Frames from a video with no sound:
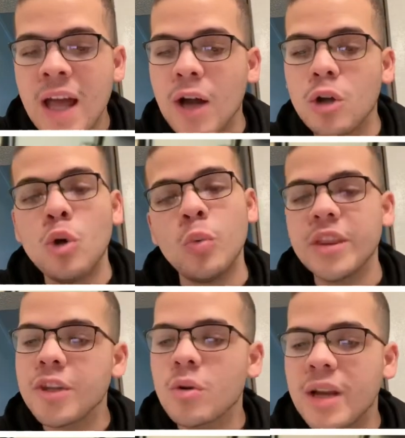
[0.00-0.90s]
I'll go
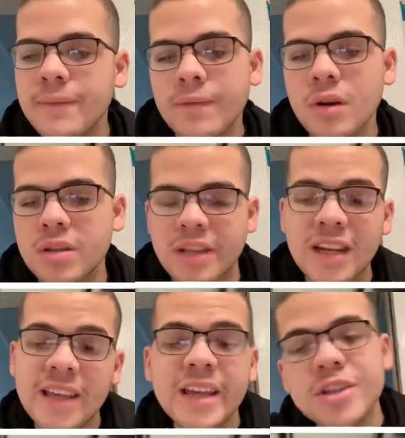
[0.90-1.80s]
with the grain first and then
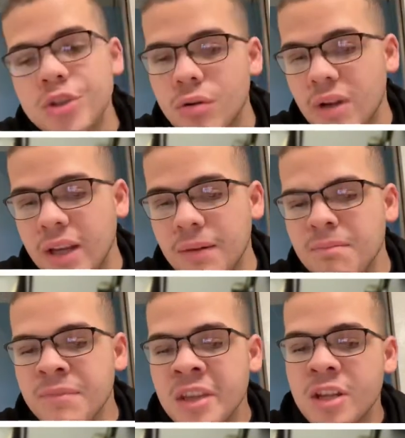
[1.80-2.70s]
against the grain,
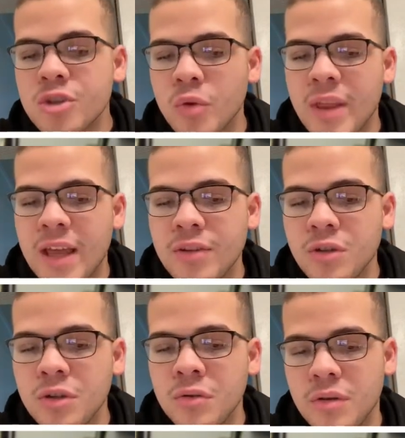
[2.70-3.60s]
so that, you
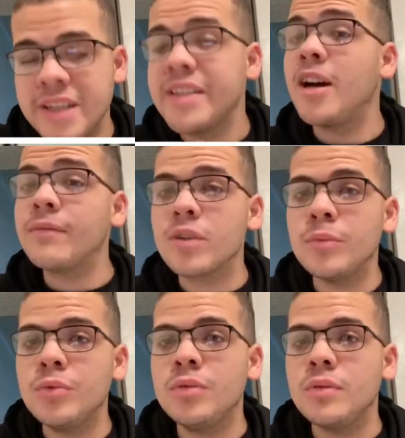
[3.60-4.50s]
know, it's
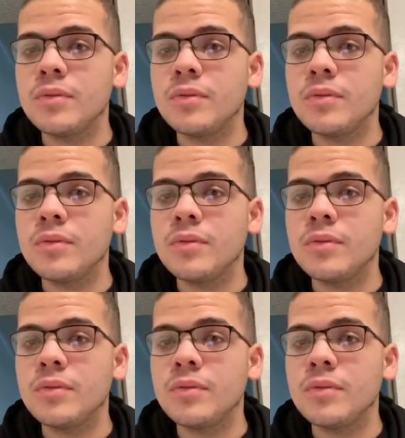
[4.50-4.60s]
comfortable.